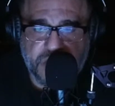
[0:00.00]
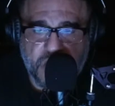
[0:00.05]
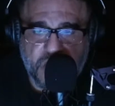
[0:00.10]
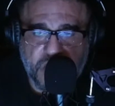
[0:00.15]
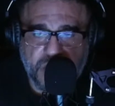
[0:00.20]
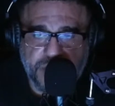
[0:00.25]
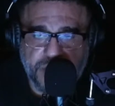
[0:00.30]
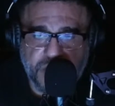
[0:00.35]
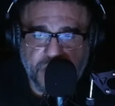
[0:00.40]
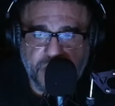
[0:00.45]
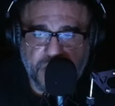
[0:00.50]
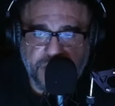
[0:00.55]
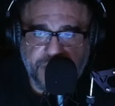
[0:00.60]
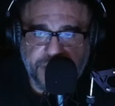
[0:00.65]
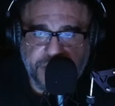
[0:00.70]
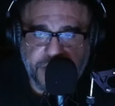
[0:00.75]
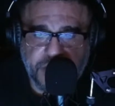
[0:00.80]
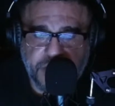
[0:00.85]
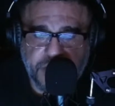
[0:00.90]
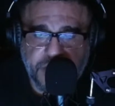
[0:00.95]
with the women
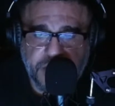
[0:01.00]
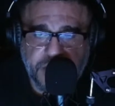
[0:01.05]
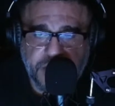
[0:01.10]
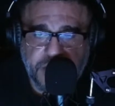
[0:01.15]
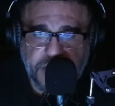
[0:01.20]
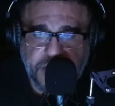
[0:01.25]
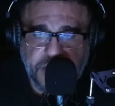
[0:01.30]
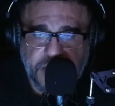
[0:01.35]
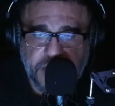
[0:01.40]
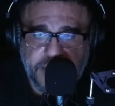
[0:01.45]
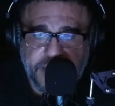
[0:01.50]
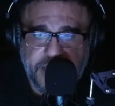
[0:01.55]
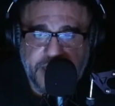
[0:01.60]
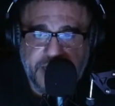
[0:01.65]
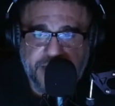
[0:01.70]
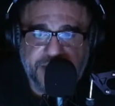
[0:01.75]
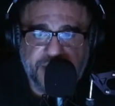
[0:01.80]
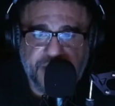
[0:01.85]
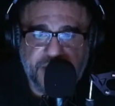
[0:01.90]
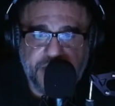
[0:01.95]
and have a
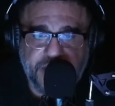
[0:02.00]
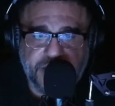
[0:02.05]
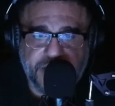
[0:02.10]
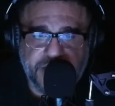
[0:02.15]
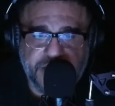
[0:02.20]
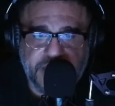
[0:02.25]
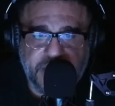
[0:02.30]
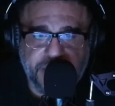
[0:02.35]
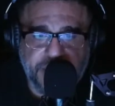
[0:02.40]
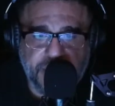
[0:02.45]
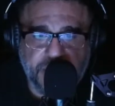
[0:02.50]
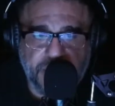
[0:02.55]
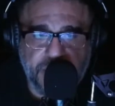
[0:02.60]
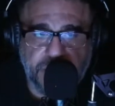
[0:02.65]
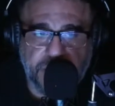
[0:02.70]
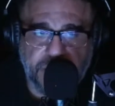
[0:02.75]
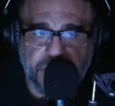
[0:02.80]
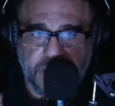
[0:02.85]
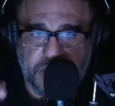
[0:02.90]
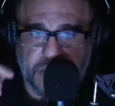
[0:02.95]
round table
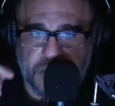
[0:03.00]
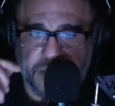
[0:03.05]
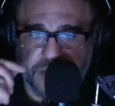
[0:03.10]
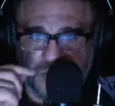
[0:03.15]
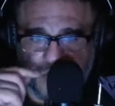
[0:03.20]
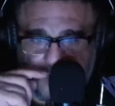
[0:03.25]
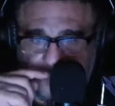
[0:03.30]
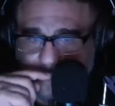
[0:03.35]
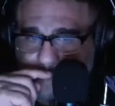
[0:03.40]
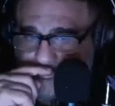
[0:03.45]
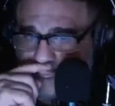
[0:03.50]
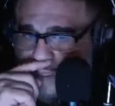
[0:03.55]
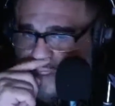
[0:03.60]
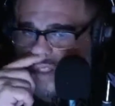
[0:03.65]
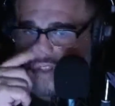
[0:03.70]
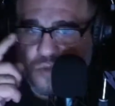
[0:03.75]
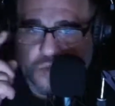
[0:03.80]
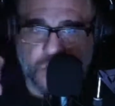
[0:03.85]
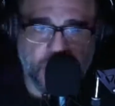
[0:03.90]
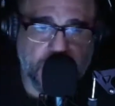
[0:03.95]
to speak
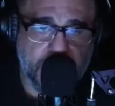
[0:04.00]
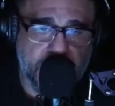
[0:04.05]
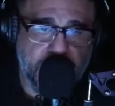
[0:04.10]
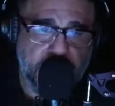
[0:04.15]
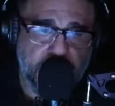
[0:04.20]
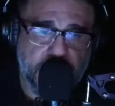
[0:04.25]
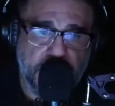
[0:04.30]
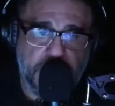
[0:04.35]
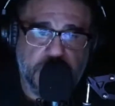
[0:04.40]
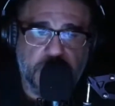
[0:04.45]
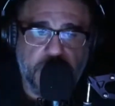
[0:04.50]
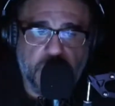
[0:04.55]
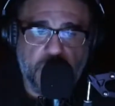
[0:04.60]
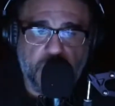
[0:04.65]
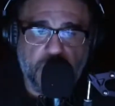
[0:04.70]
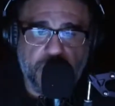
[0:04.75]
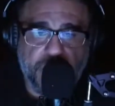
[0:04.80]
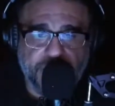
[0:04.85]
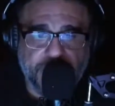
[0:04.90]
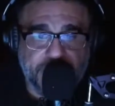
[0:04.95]
to what
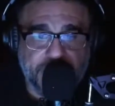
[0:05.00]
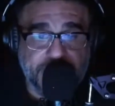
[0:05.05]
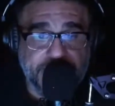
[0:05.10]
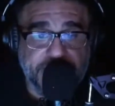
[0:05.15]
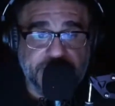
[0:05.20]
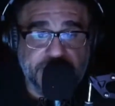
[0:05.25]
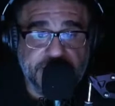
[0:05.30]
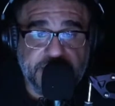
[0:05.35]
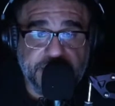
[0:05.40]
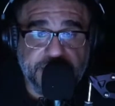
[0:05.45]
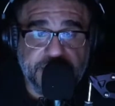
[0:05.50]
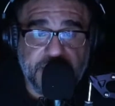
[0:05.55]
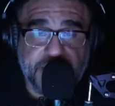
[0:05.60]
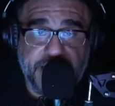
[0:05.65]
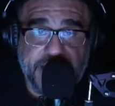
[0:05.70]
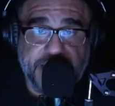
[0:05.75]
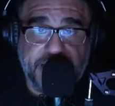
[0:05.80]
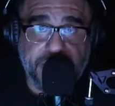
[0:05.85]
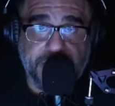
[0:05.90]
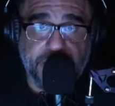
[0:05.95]
relationships are like,
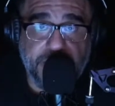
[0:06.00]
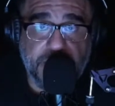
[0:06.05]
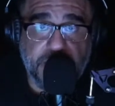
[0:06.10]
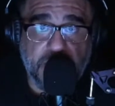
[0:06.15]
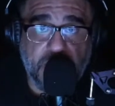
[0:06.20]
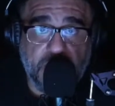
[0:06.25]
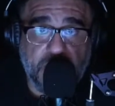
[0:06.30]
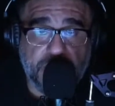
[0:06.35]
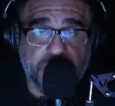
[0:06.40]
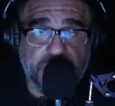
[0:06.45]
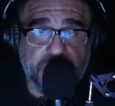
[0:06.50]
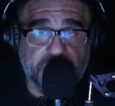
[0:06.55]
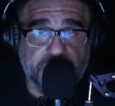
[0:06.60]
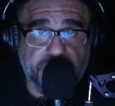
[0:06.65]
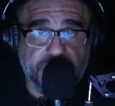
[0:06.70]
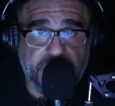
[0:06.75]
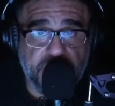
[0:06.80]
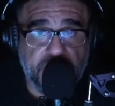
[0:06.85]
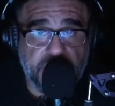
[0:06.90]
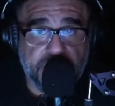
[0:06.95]
long-term,
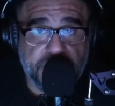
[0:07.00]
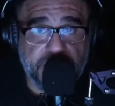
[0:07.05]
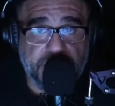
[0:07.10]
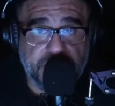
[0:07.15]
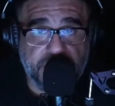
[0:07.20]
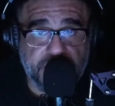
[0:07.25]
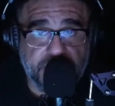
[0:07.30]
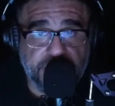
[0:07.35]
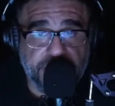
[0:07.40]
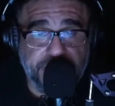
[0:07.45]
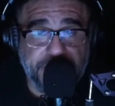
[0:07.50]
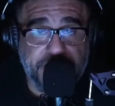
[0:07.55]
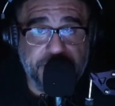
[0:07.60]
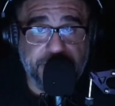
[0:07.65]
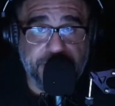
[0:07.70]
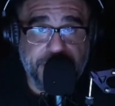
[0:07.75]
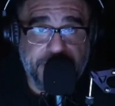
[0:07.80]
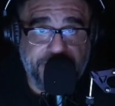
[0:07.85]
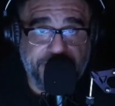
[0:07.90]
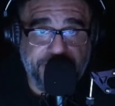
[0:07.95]
short-term, being
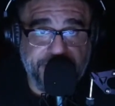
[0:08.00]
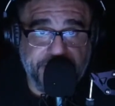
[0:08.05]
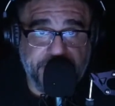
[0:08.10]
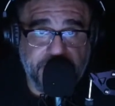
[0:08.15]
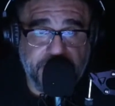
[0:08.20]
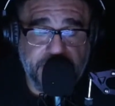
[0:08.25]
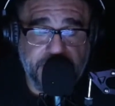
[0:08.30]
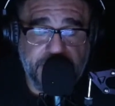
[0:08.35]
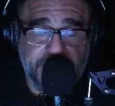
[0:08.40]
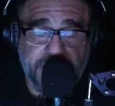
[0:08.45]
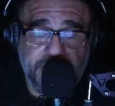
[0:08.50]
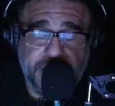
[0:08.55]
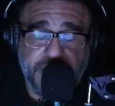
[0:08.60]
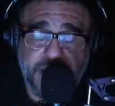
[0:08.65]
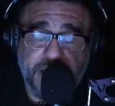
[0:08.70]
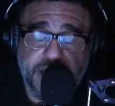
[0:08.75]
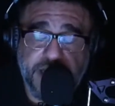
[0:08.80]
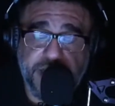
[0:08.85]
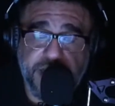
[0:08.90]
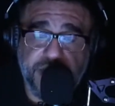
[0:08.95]
married,
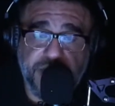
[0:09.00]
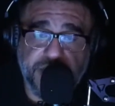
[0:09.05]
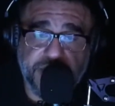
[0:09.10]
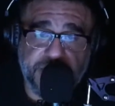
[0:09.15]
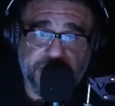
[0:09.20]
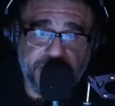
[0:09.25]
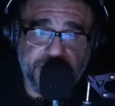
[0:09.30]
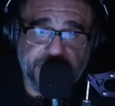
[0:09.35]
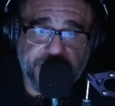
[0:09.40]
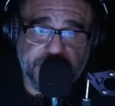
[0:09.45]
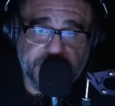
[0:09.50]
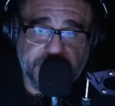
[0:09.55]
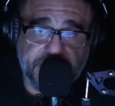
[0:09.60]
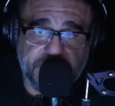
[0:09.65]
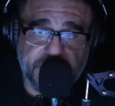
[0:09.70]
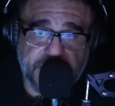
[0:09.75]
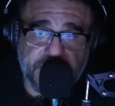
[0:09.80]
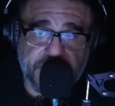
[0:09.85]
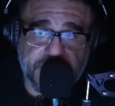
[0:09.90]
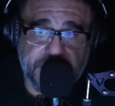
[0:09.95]
and your experiences.
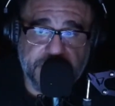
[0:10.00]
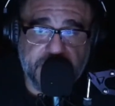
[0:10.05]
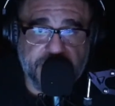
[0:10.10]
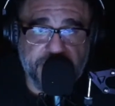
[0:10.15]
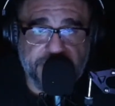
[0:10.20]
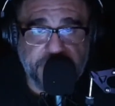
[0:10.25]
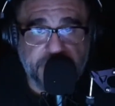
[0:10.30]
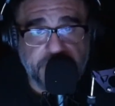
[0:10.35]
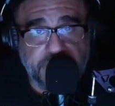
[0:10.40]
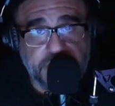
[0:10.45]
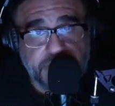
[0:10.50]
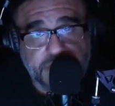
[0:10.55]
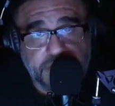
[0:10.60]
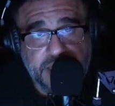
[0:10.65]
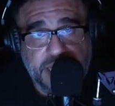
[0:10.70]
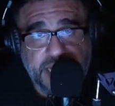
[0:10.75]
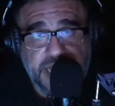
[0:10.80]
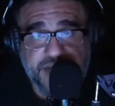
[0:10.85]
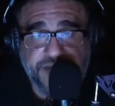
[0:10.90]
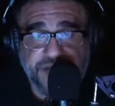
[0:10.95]
And then I'm going to
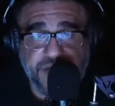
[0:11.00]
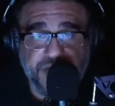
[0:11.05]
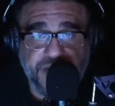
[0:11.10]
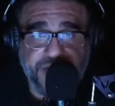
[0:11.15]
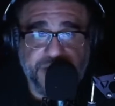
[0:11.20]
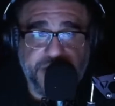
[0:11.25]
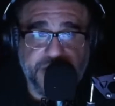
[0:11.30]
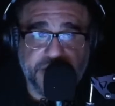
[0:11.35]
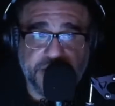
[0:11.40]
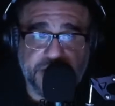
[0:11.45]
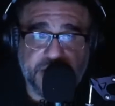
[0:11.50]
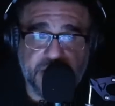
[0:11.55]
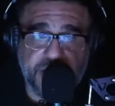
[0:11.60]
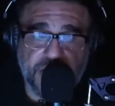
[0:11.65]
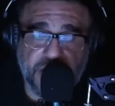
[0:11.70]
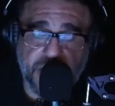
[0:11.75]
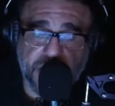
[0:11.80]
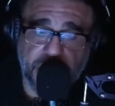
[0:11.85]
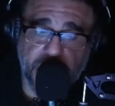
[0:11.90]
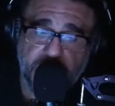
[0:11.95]
have the fellas come
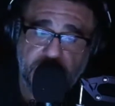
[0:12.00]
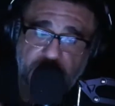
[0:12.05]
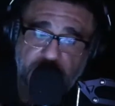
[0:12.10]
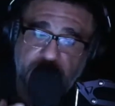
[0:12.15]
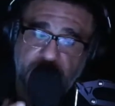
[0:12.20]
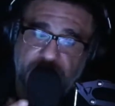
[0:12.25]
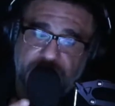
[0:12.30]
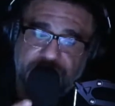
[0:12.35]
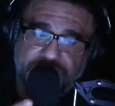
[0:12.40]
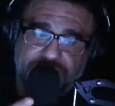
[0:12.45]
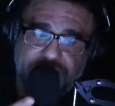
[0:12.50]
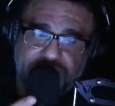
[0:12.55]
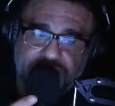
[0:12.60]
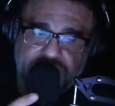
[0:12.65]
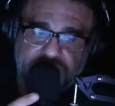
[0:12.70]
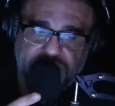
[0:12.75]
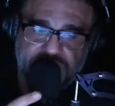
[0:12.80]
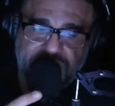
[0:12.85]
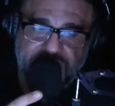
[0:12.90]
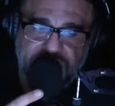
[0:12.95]
on. I think it's
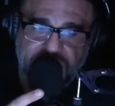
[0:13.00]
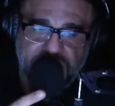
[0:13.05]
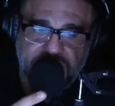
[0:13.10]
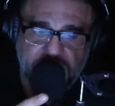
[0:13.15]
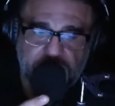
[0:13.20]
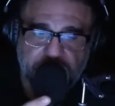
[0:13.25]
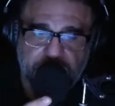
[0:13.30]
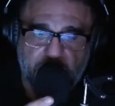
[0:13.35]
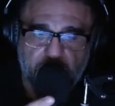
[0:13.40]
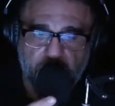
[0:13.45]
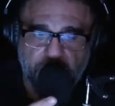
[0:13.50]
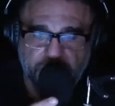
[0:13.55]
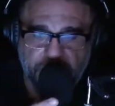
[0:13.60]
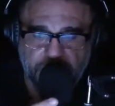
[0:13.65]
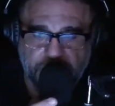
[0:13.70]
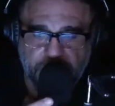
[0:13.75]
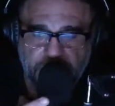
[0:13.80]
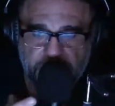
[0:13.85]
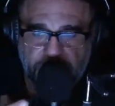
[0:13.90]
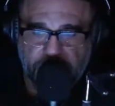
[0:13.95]
direly important,
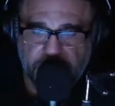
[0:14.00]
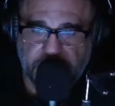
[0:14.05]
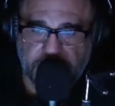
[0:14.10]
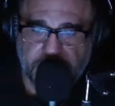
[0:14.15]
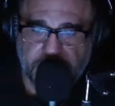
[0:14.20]
and